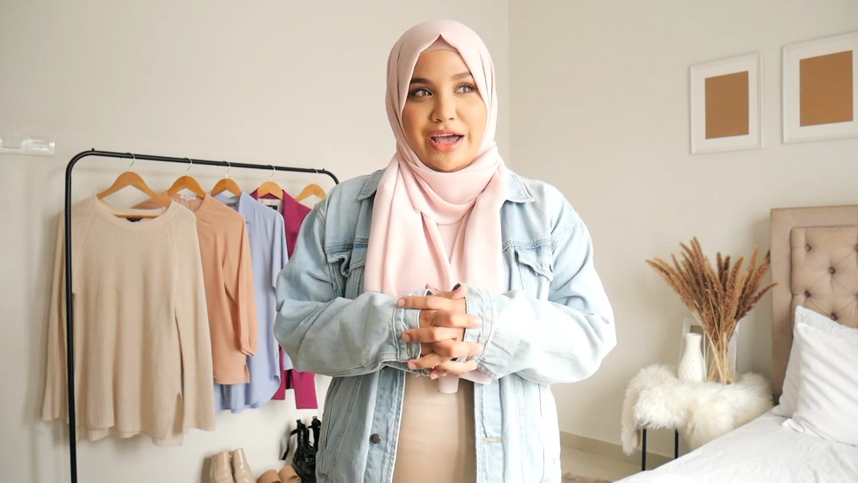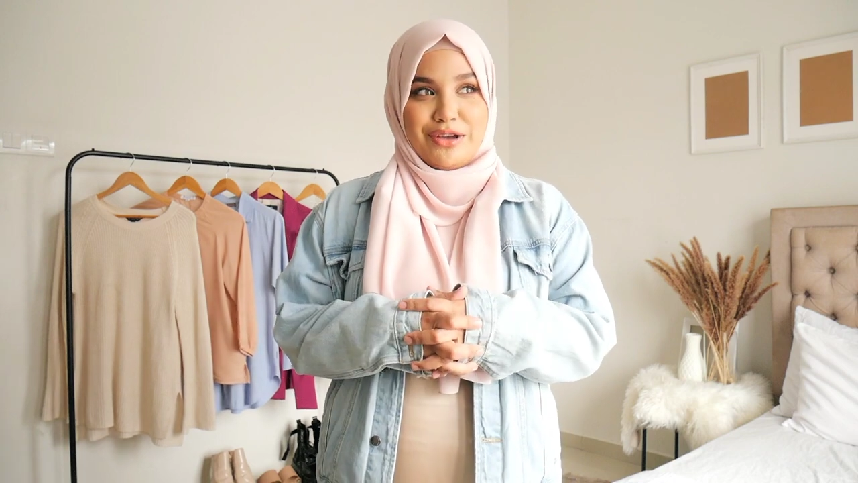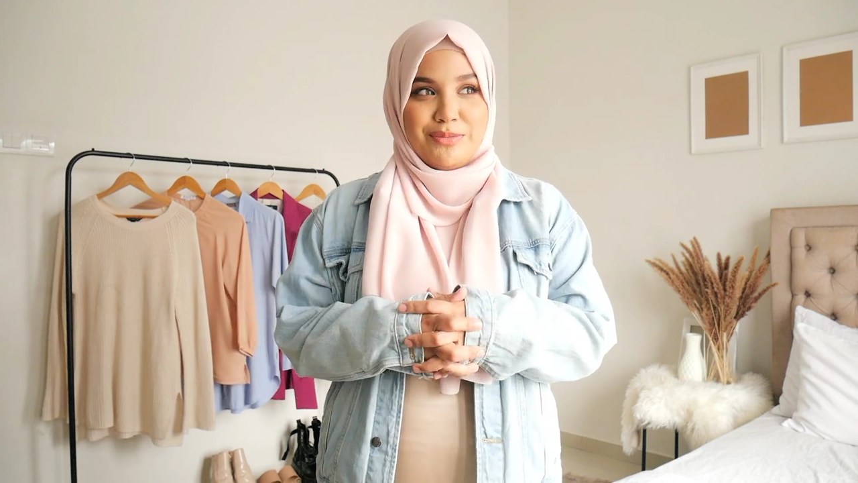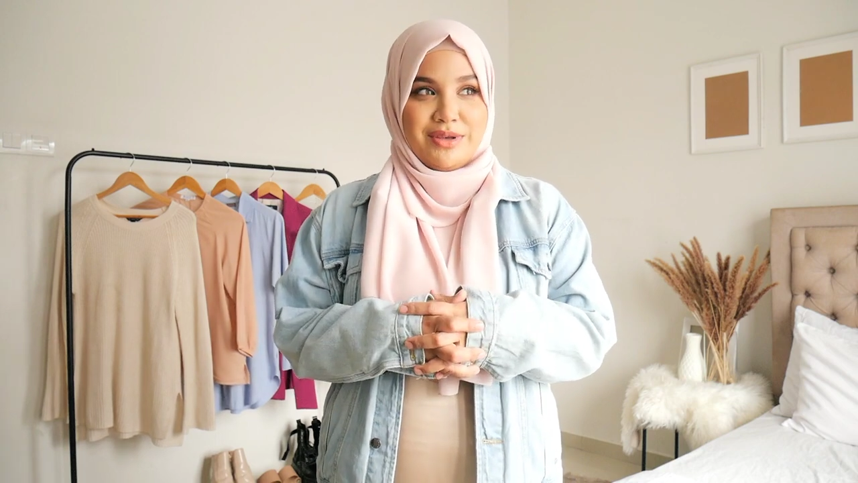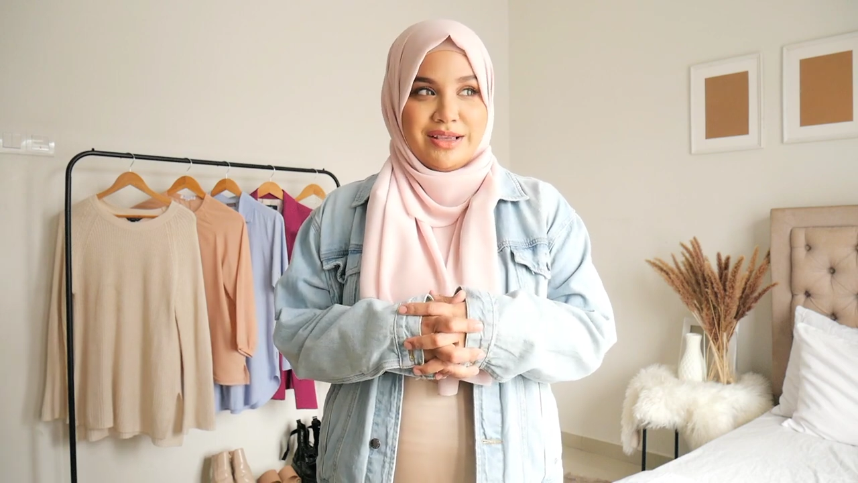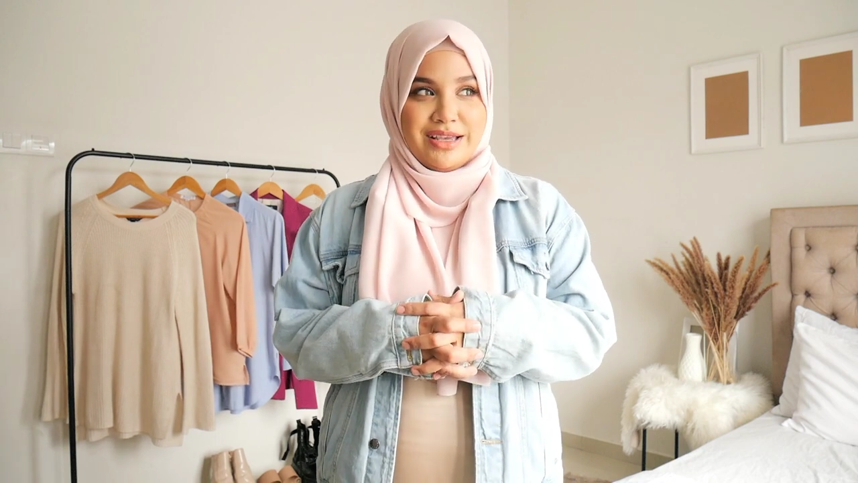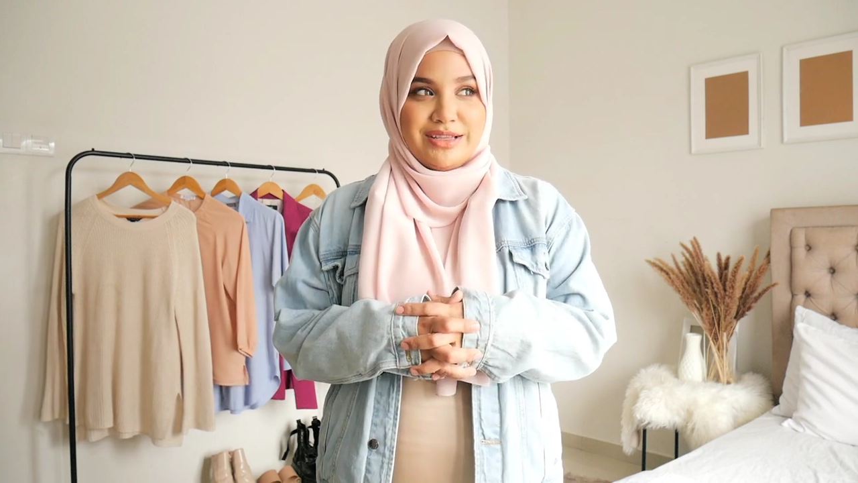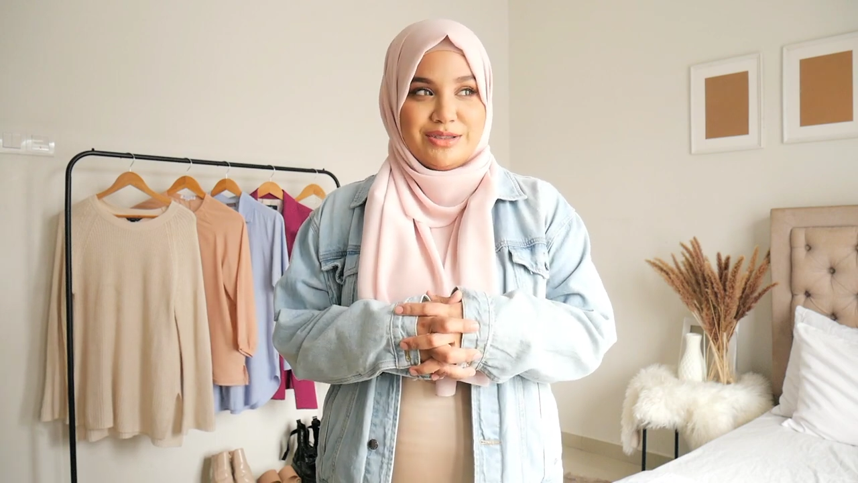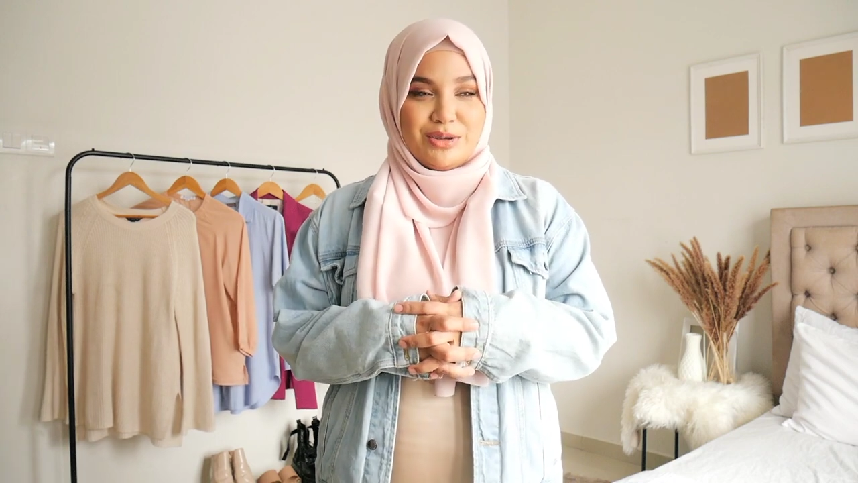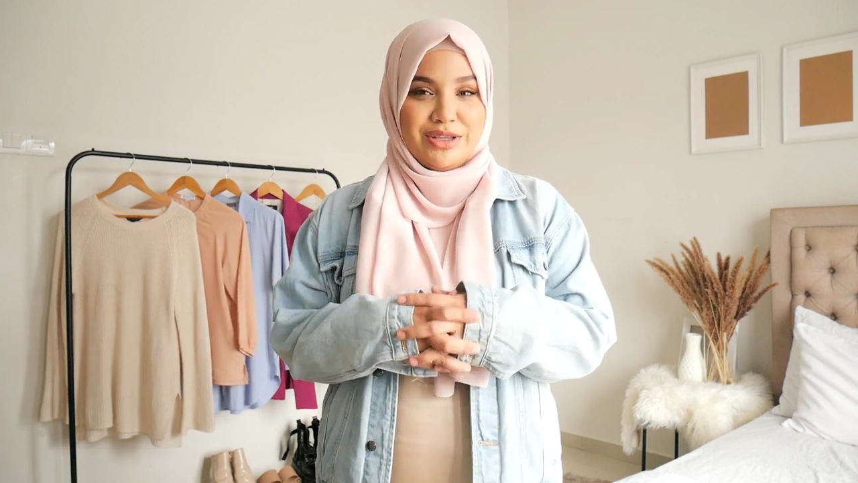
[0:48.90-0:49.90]
I could be
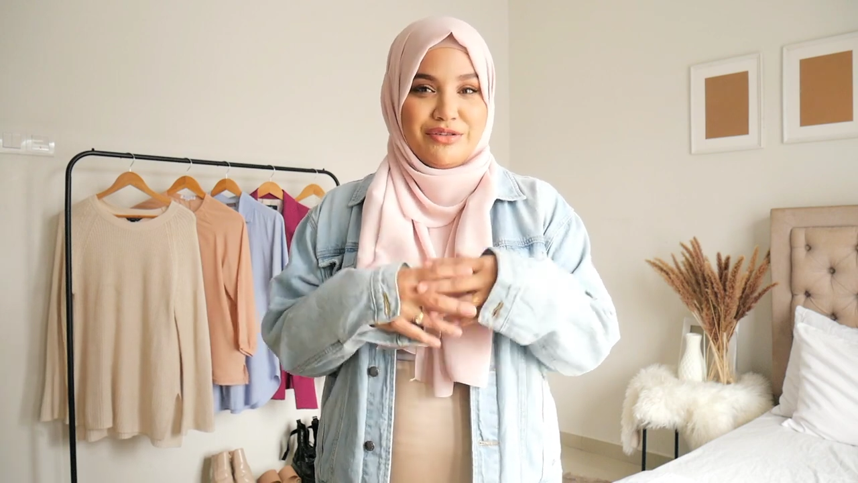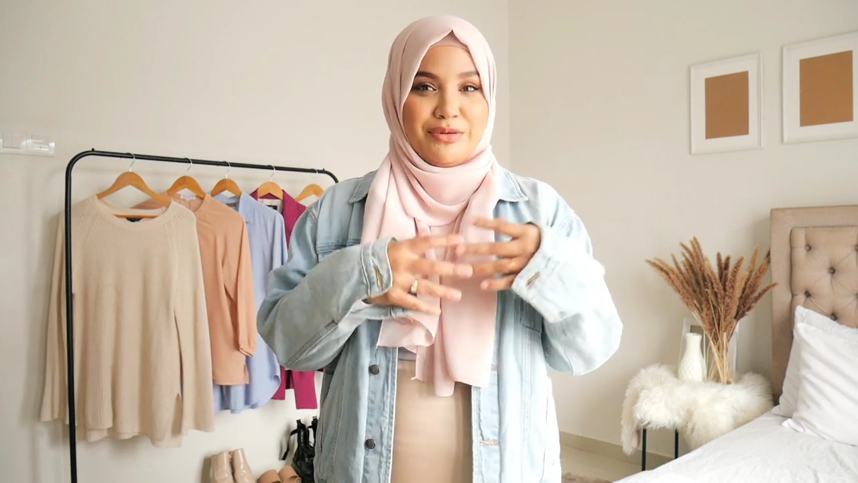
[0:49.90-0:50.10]
like totally